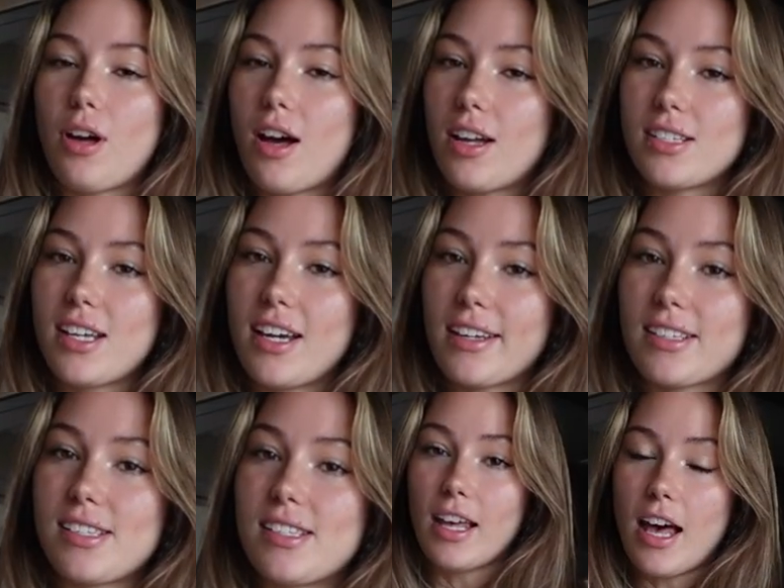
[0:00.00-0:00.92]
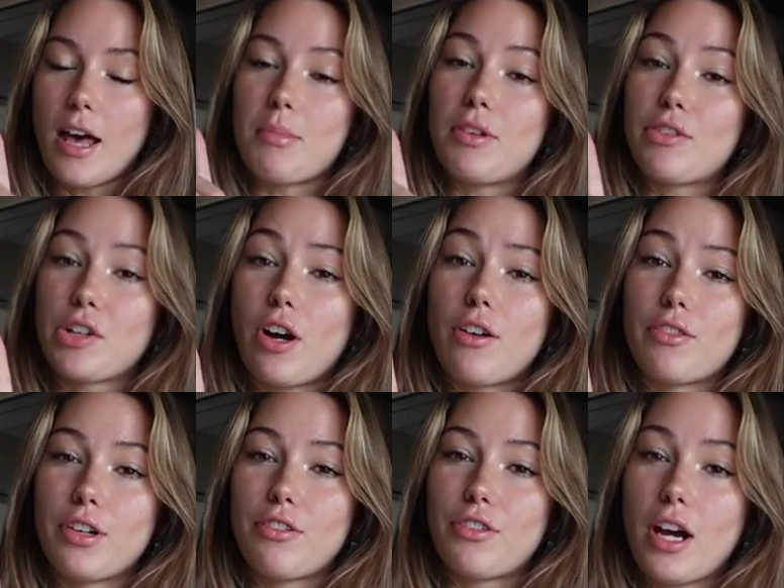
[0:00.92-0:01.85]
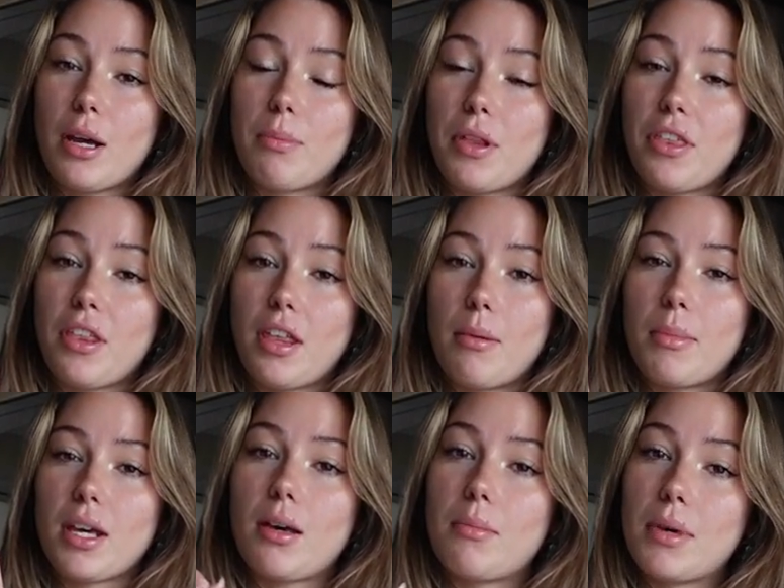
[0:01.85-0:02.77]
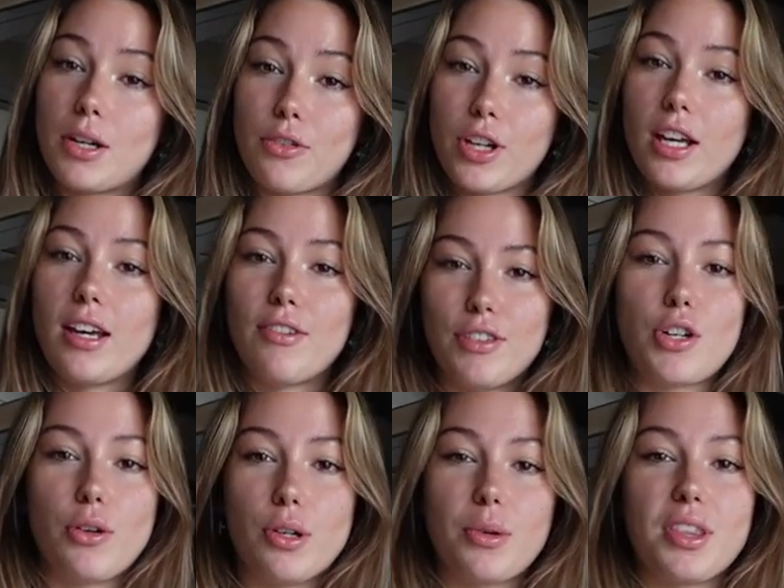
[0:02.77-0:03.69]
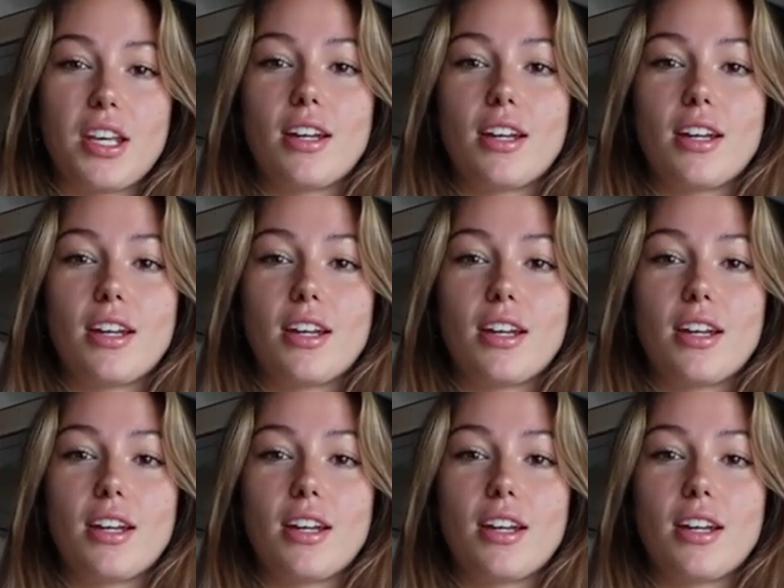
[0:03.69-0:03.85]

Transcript: context. I'm in recovery for hypothalamic amenorrhea. If you don't know what